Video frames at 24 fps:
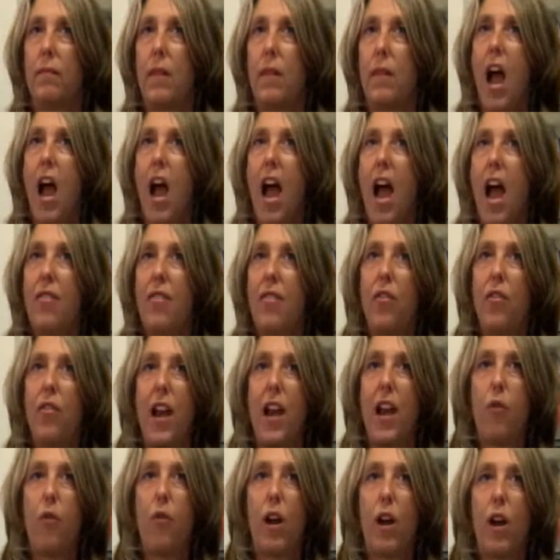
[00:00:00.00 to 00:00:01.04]
I think that
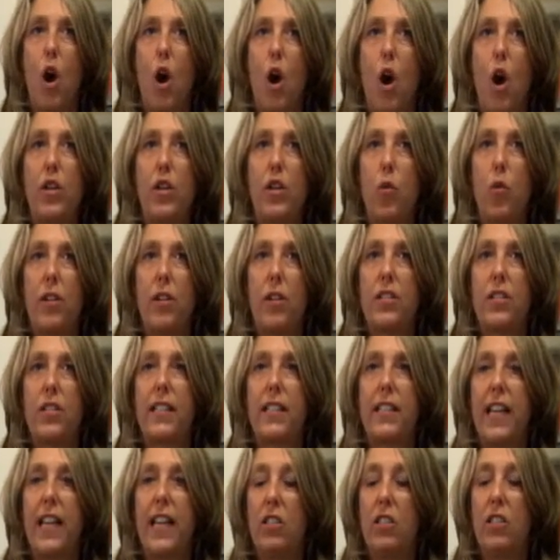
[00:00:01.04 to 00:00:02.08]
if we're going towards
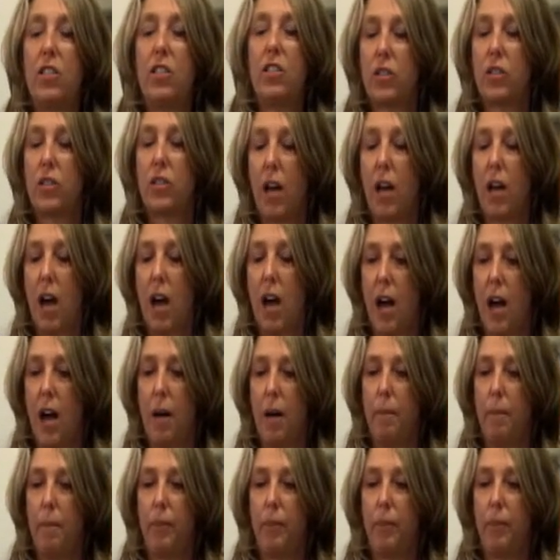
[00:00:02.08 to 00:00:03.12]

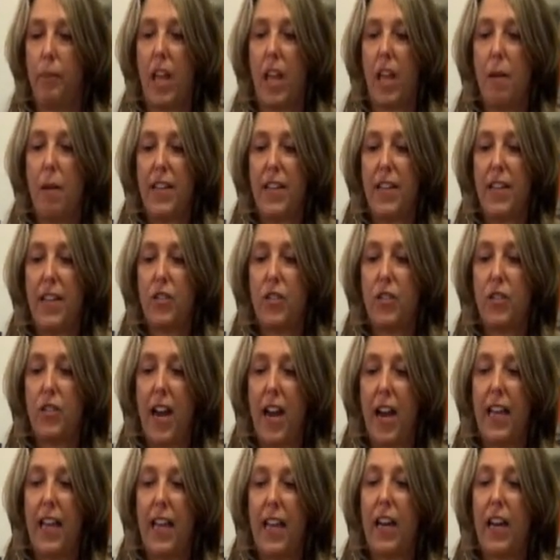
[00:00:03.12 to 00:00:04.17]
skills-based
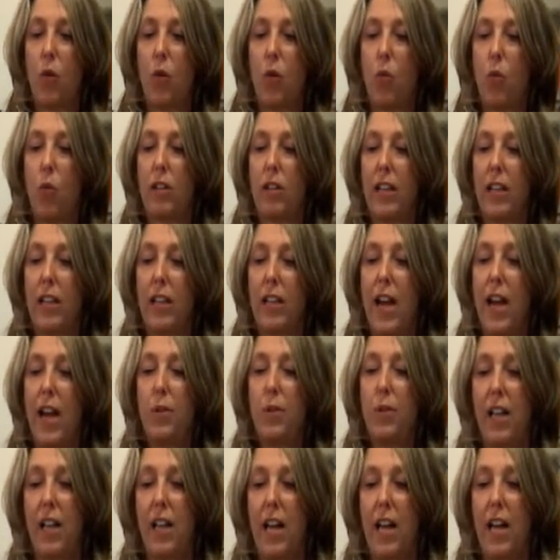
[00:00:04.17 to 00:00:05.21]
grading in a world languages
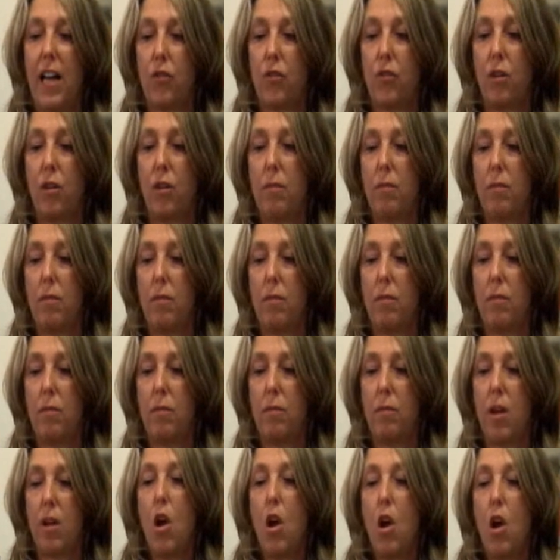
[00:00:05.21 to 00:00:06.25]
classroom,
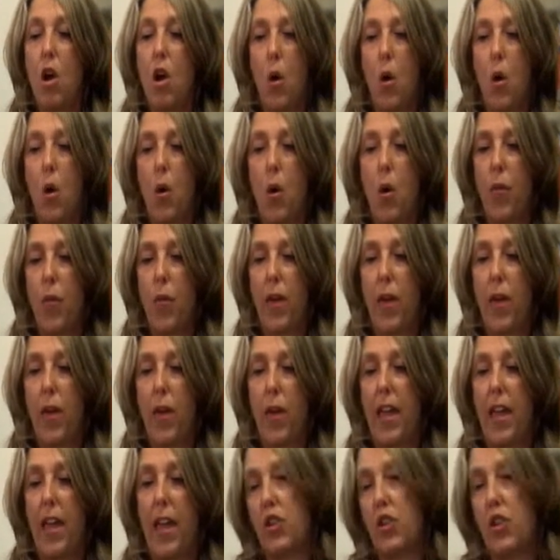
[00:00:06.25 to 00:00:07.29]

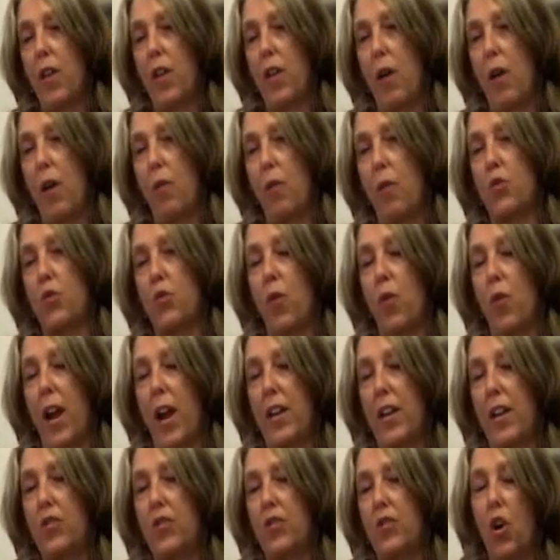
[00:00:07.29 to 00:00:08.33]
the issue that was
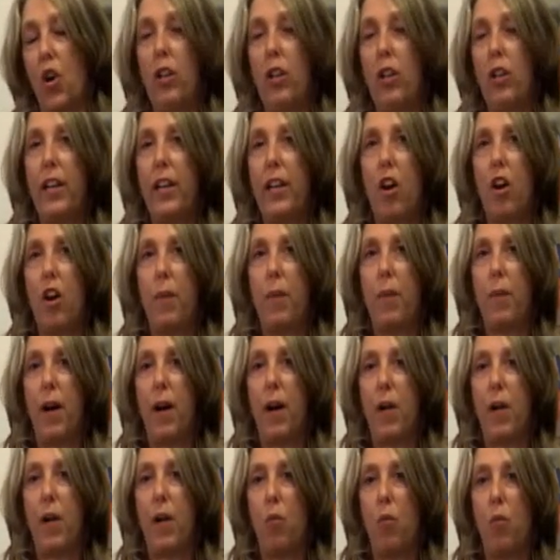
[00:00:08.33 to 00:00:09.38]
raised earlier
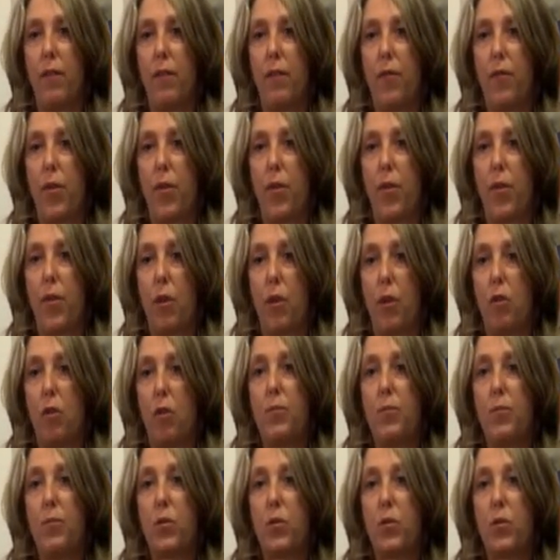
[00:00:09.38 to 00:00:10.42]
by one of the
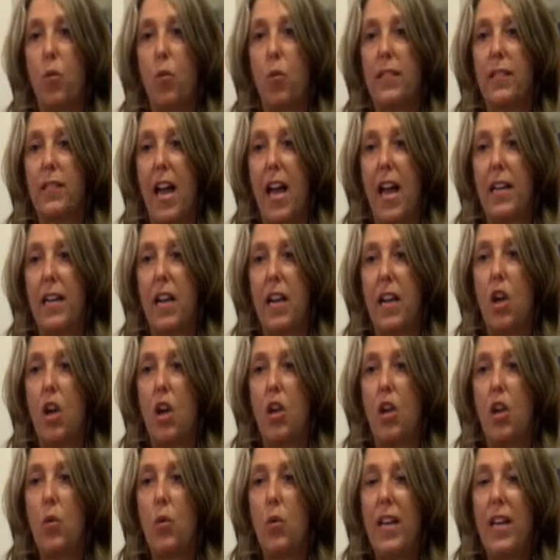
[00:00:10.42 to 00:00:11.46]
groups was that
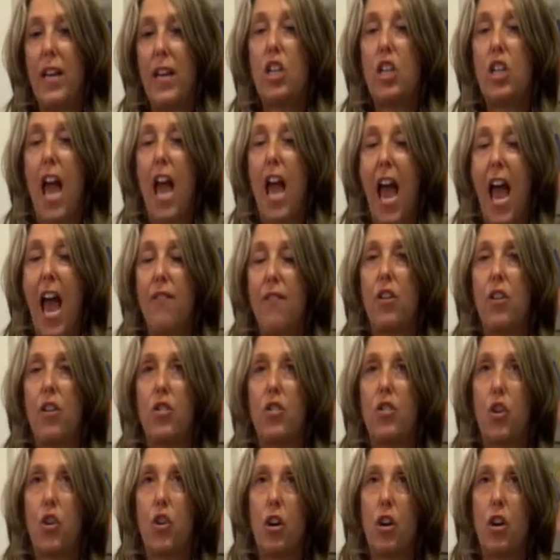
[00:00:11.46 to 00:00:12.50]
you need to have a
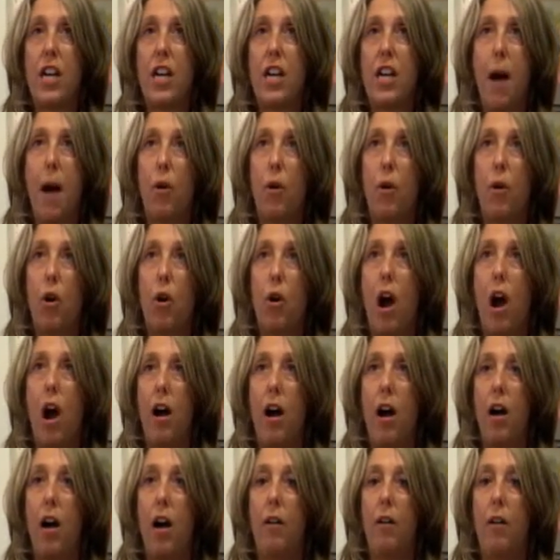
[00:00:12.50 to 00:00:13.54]
certain number
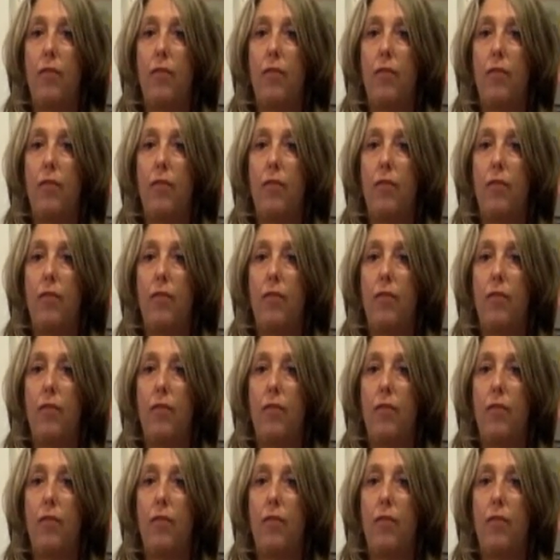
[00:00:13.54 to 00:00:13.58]
of